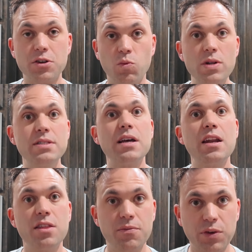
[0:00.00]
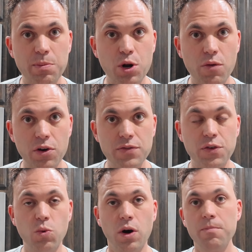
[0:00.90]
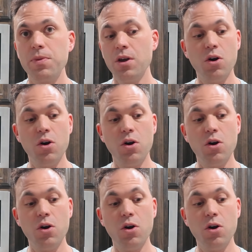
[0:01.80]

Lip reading: on one side and then flip it over if you want,